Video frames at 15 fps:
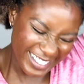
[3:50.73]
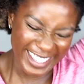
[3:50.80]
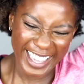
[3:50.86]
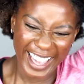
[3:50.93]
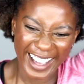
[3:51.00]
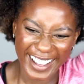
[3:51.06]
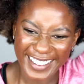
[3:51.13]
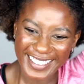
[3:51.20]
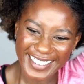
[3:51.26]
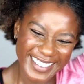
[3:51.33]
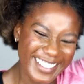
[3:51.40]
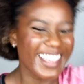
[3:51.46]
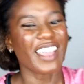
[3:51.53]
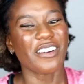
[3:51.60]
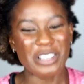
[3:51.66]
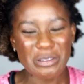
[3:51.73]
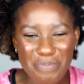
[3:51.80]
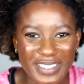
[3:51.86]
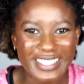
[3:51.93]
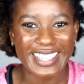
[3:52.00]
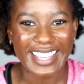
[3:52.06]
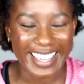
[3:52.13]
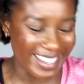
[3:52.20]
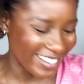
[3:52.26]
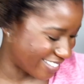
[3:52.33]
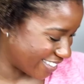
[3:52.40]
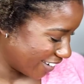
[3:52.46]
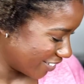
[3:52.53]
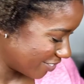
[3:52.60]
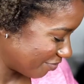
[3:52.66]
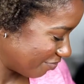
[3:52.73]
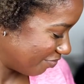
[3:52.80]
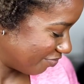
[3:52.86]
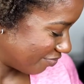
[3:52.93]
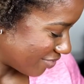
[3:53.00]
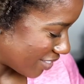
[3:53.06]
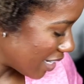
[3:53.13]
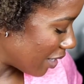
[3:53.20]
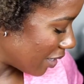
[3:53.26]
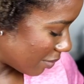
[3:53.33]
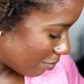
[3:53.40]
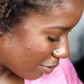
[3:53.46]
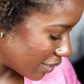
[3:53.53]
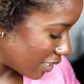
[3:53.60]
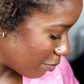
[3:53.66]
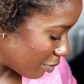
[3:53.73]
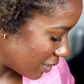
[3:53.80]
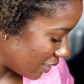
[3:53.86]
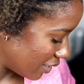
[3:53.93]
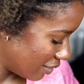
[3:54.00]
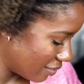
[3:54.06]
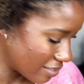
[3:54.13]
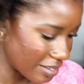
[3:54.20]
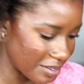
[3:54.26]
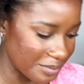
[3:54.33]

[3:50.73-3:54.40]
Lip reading: Yeah, it was pretty easy. Pretty easy.